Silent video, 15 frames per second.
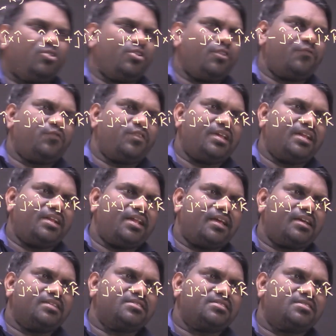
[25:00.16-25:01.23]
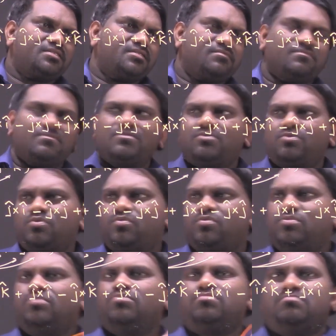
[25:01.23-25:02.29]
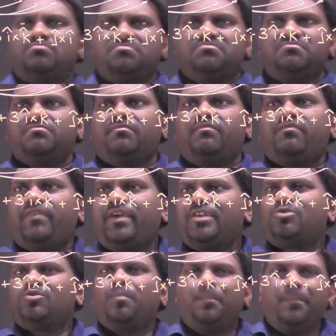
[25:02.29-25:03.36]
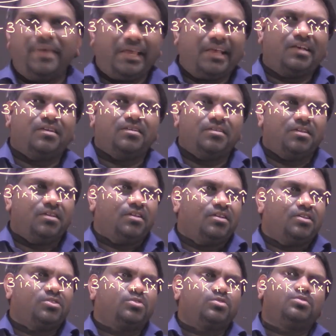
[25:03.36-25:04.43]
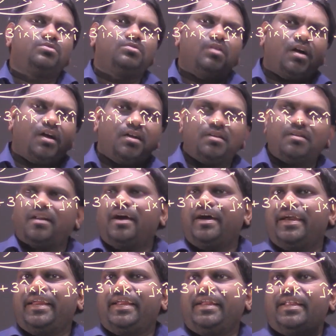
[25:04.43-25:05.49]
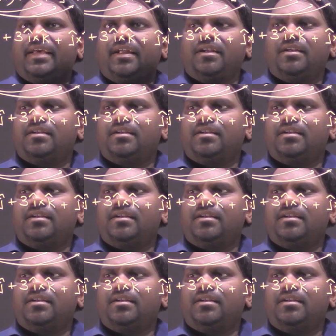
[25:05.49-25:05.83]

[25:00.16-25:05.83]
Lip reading: Don't you feel it like it's way too big to write